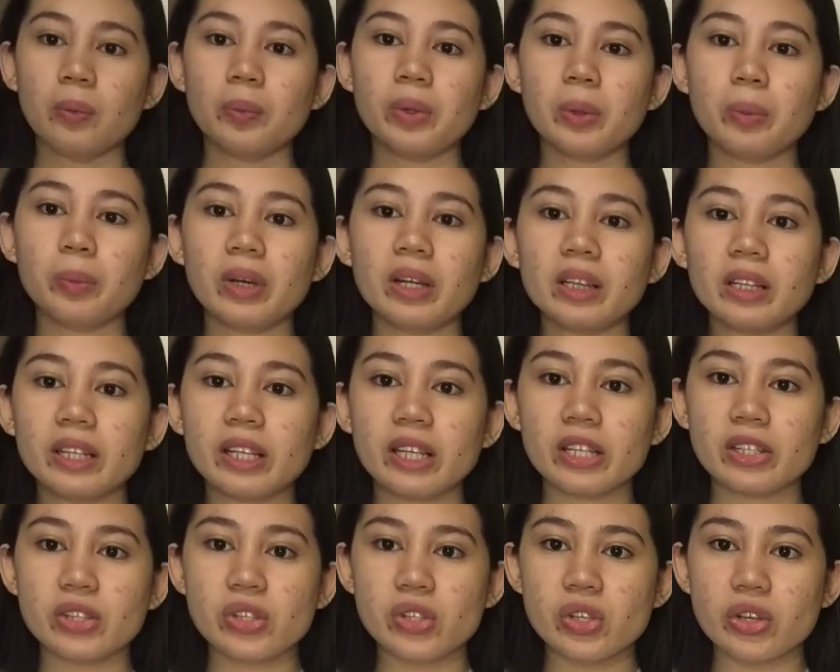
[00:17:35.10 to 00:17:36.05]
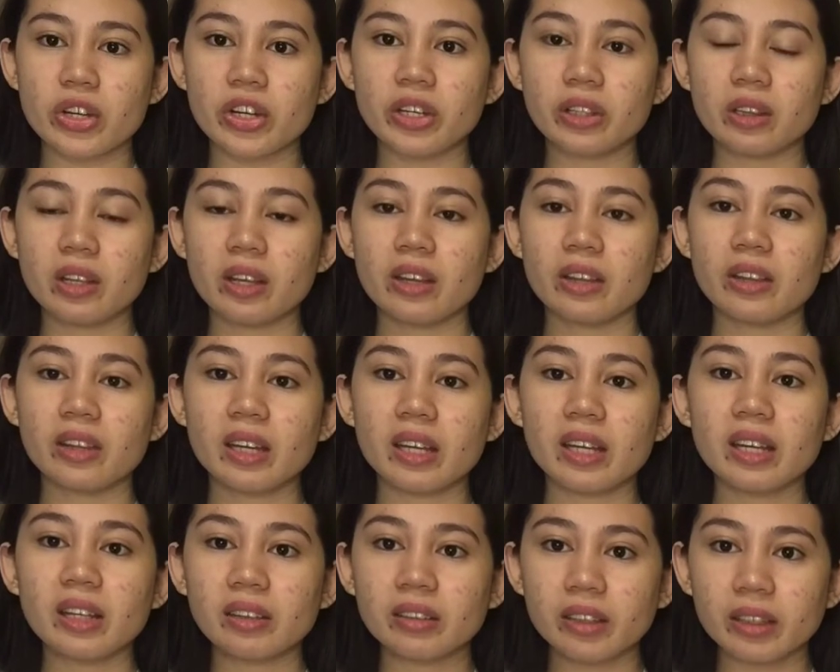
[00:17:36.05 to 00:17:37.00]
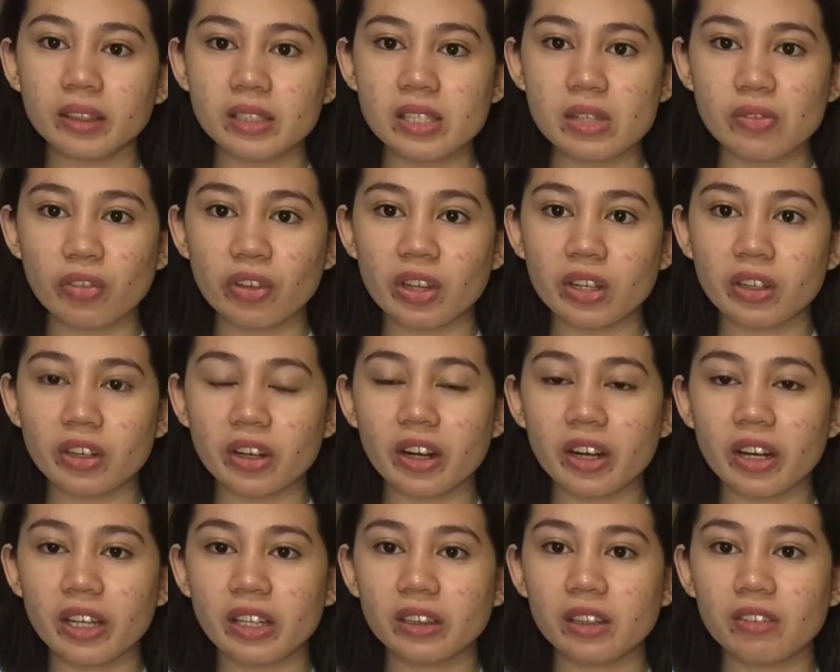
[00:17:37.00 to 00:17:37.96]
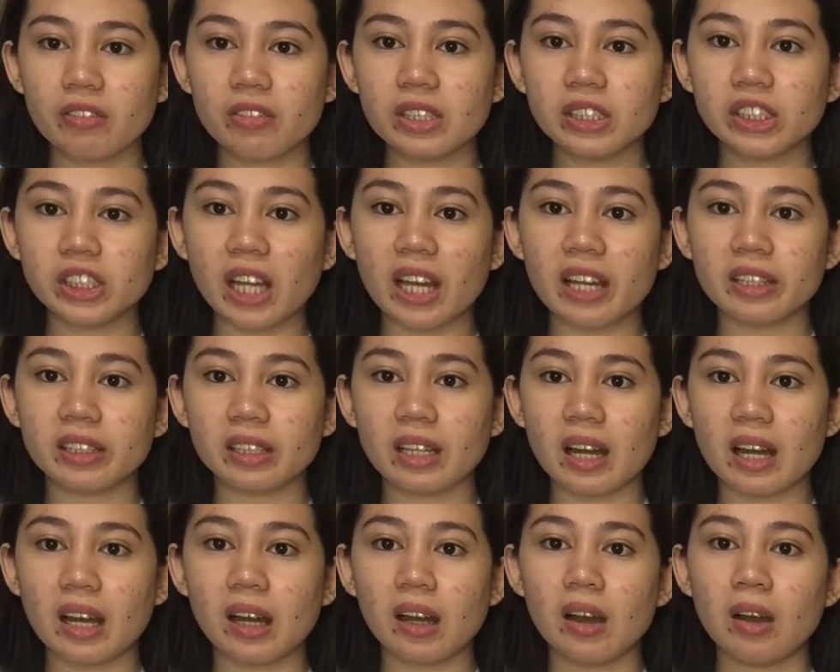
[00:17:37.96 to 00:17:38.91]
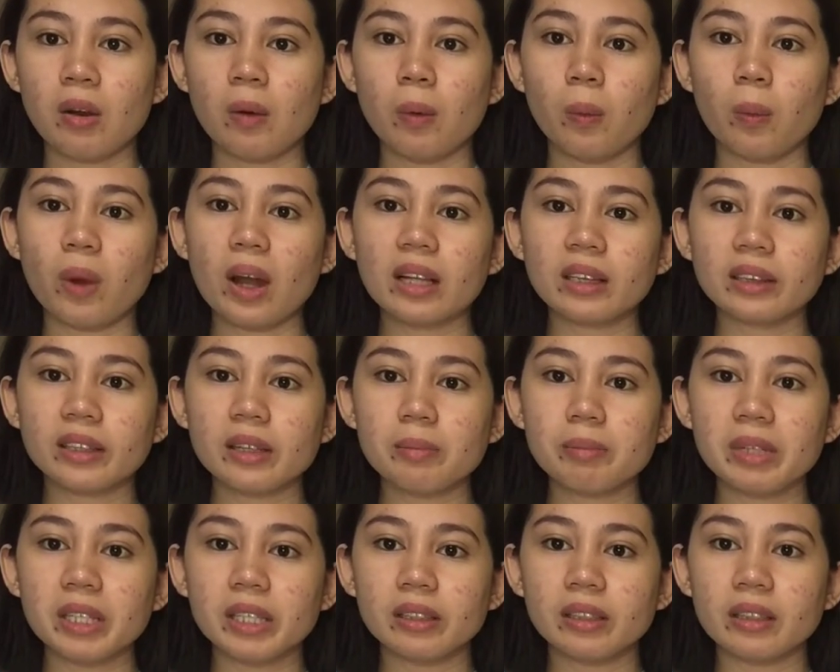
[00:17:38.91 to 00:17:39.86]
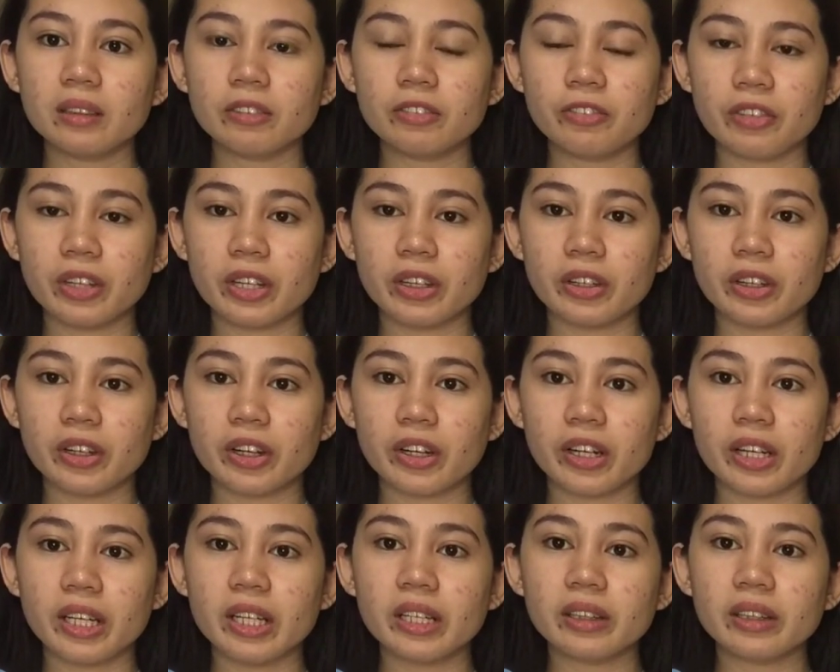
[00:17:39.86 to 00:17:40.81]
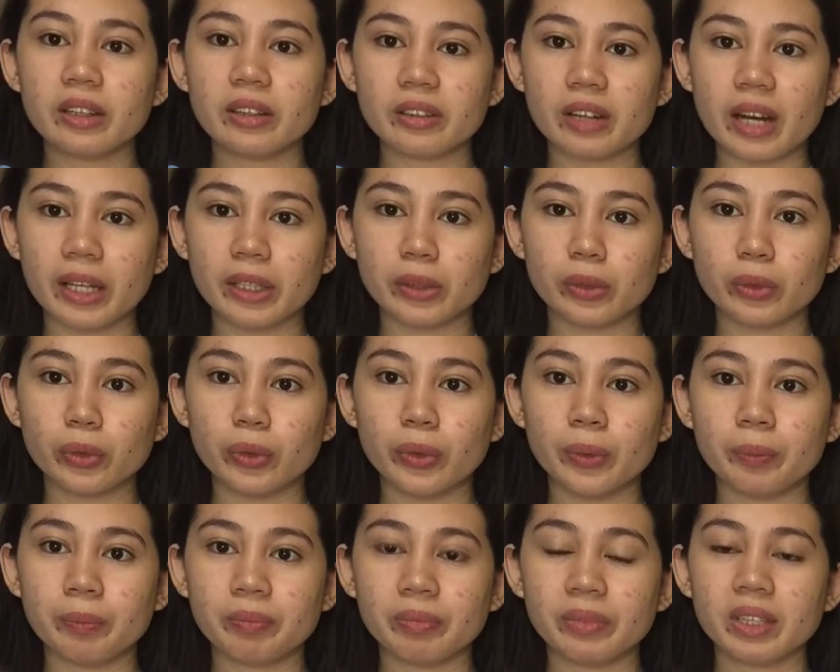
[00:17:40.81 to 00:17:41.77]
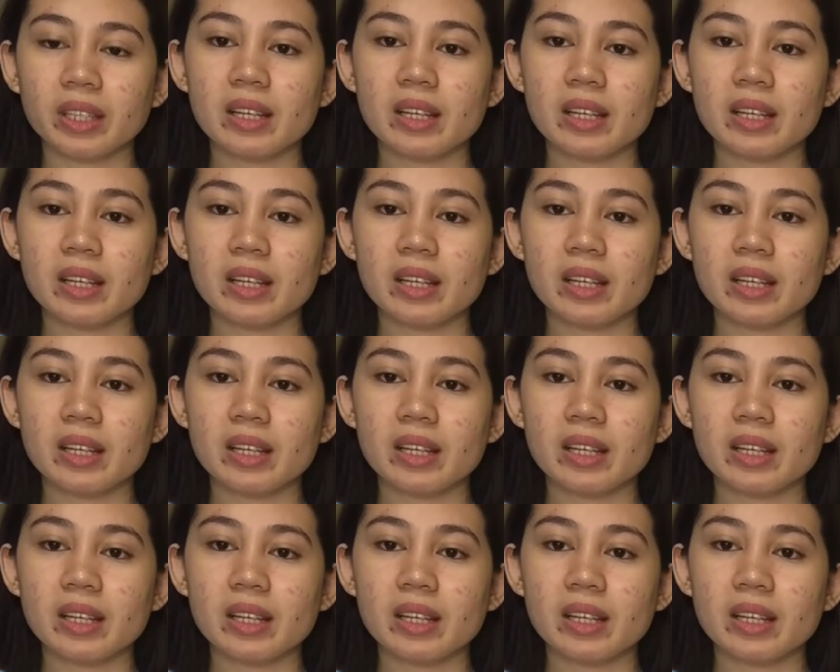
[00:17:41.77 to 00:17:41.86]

we will insert the index finger in the vagina while the middle finger in the rectum.